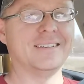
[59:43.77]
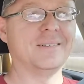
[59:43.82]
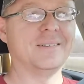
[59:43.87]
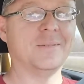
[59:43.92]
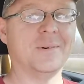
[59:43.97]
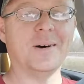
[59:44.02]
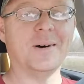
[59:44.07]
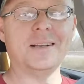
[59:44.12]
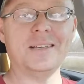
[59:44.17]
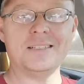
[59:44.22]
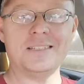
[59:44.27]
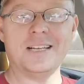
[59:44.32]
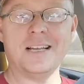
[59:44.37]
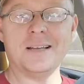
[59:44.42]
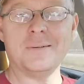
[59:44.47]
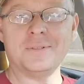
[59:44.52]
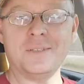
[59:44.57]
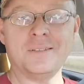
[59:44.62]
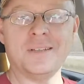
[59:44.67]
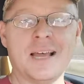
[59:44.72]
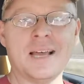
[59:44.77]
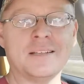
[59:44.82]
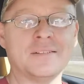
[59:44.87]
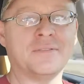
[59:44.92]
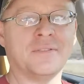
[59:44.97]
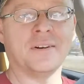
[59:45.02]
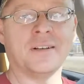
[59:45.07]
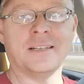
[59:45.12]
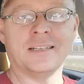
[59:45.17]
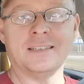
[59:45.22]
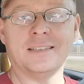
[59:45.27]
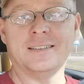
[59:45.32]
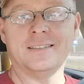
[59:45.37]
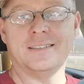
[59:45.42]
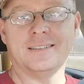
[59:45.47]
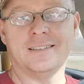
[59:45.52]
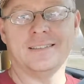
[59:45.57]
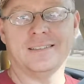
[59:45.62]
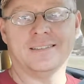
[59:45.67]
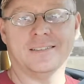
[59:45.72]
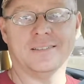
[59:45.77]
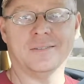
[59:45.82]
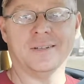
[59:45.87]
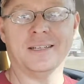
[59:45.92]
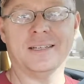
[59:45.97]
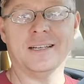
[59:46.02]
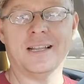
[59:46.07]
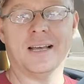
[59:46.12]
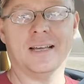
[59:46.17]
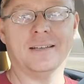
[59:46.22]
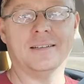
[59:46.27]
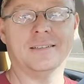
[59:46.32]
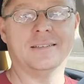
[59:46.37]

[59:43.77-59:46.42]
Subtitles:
What is she up to? That was funny. Read that.